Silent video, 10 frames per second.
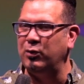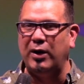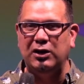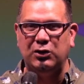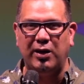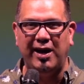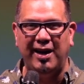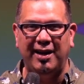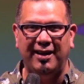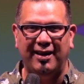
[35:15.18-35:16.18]
If you raise your
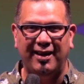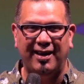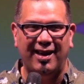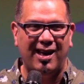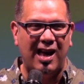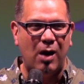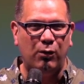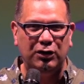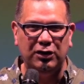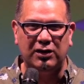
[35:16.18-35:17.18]
hand, I
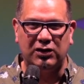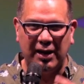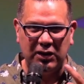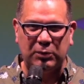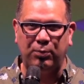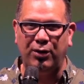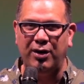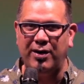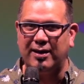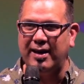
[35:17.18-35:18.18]
want you to say this
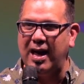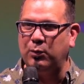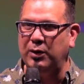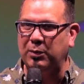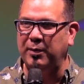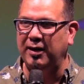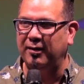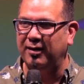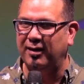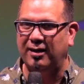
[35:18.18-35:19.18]
prayer out loud with
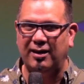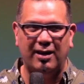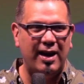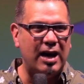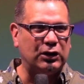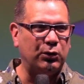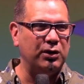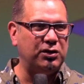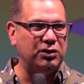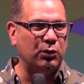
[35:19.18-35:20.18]
me as
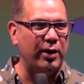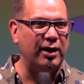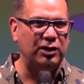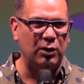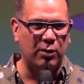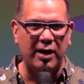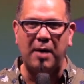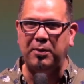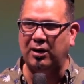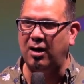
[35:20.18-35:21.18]
Christians around you. We'll
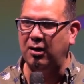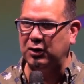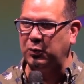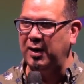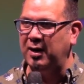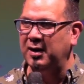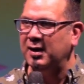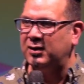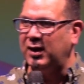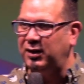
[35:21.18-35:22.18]
help you along as well.
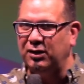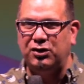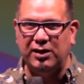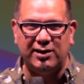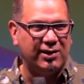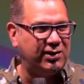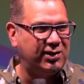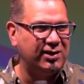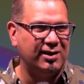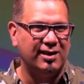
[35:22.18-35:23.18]
Say, Dear
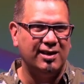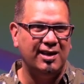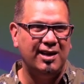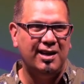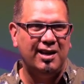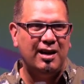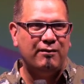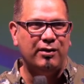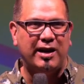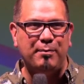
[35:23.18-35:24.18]
Jesus,
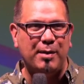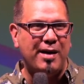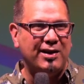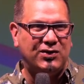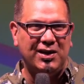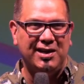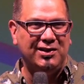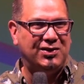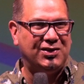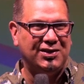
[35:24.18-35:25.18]
forgive me my
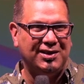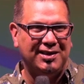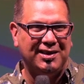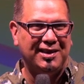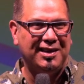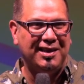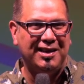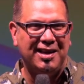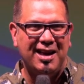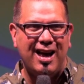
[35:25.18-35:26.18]
sins.
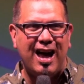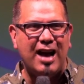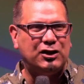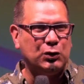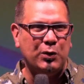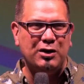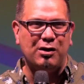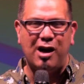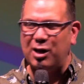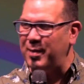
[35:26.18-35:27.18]
I surrender
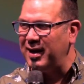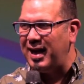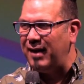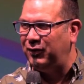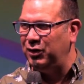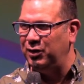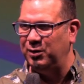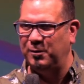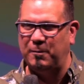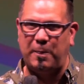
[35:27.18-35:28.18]
all of my life to you.